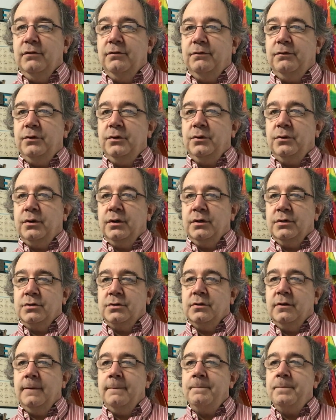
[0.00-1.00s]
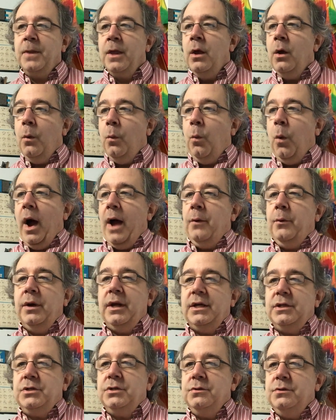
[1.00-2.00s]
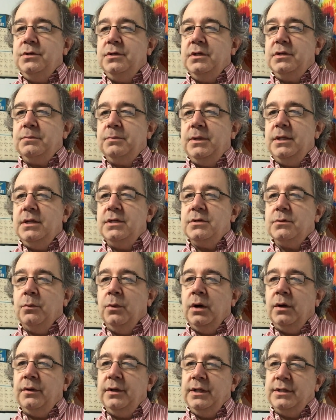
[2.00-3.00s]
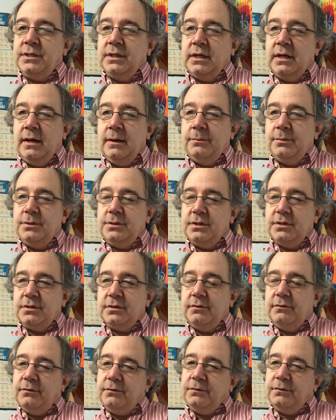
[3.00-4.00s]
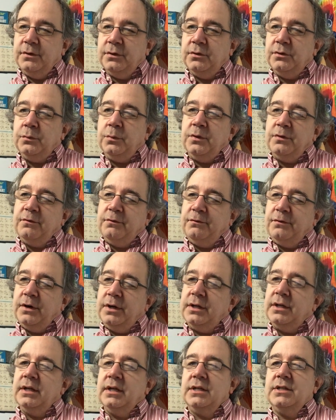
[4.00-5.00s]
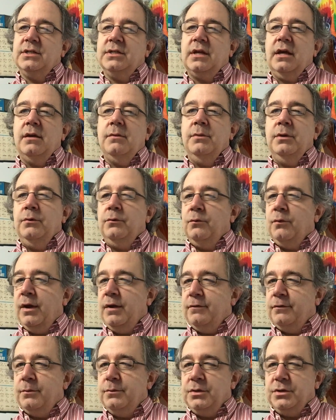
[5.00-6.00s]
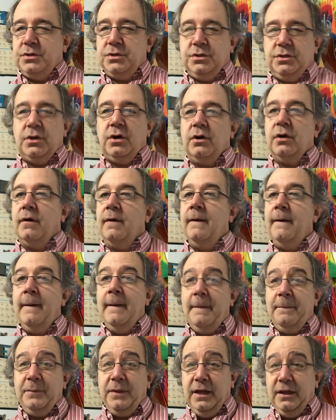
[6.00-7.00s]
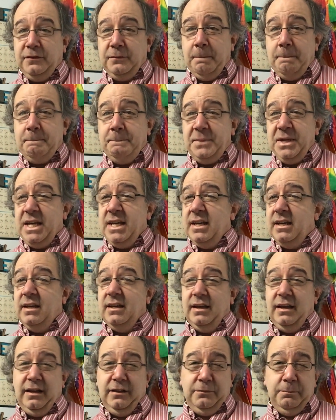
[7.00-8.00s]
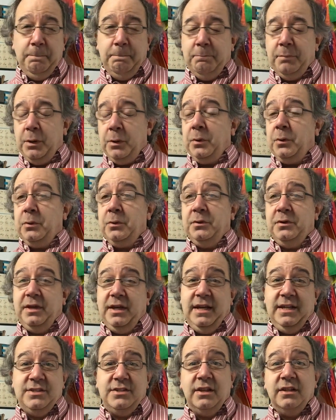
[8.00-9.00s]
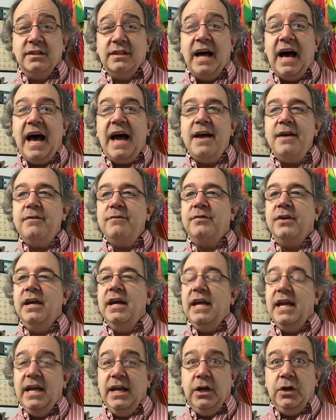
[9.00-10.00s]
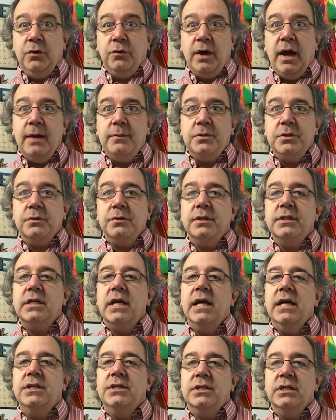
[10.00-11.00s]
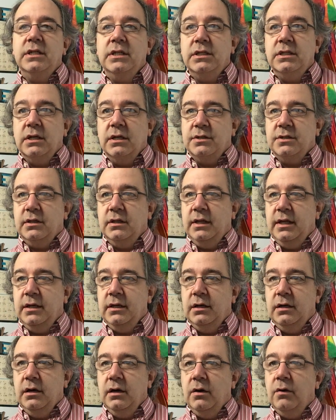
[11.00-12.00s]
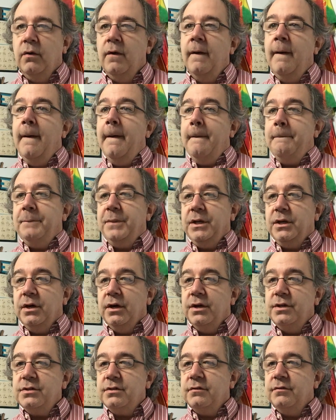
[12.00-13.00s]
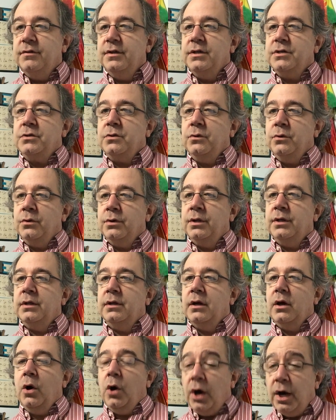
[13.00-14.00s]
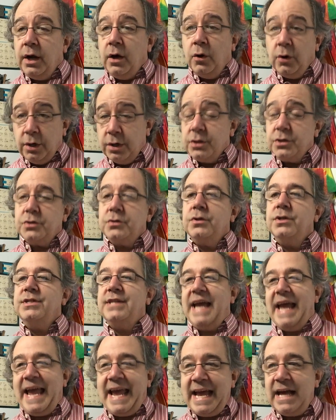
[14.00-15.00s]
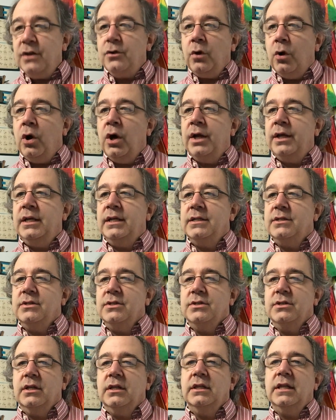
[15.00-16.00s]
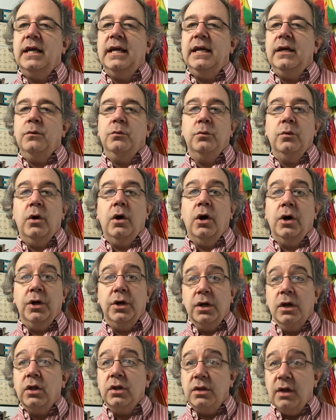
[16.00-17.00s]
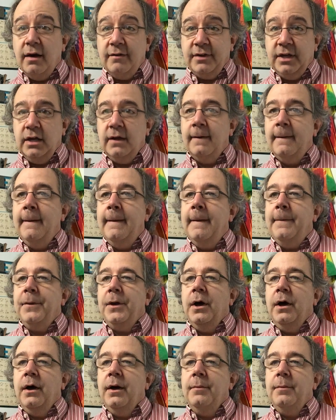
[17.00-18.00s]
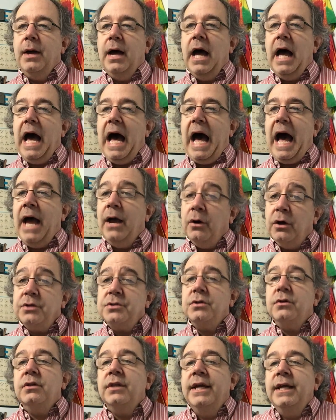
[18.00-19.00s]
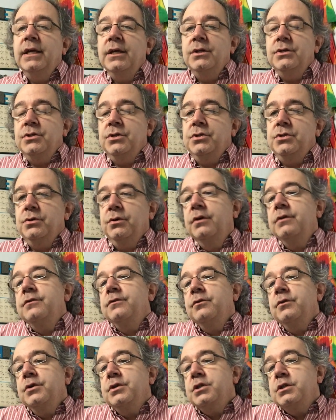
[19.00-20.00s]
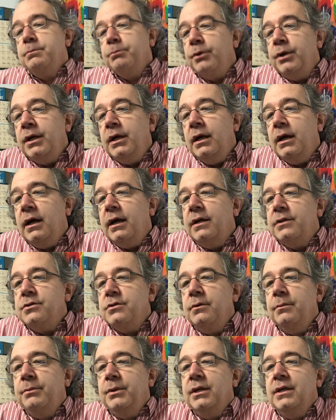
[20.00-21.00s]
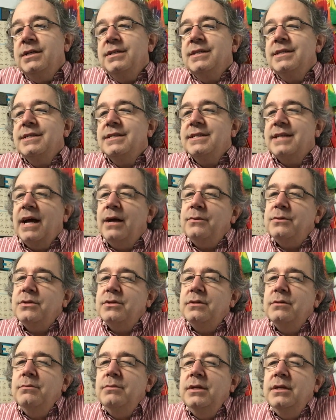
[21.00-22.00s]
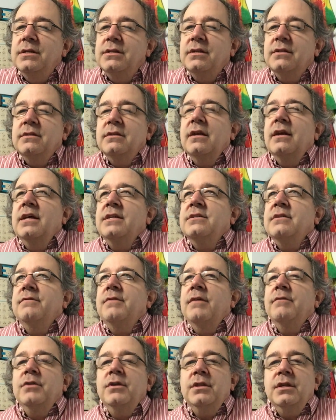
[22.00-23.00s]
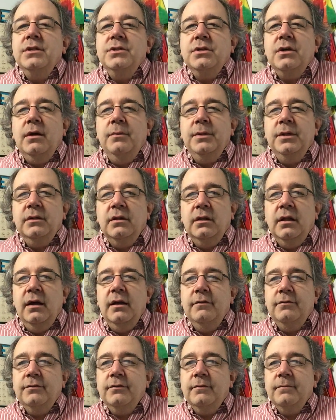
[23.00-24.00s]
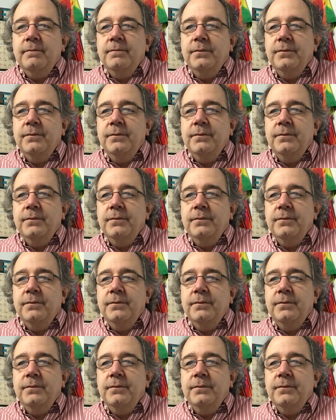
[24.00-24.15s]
the full orchestra. Why would I choose this piece? Well, it's a composition filled with fun and excitement right from the start. It's big, it's bold, it's alive, it grabs your attention and doesn't let it go. Because of this, orchestras and audiences alike are going to love it. Um, I also like it as a choice for a spring concert because it sounds to me as if everything's coming to life.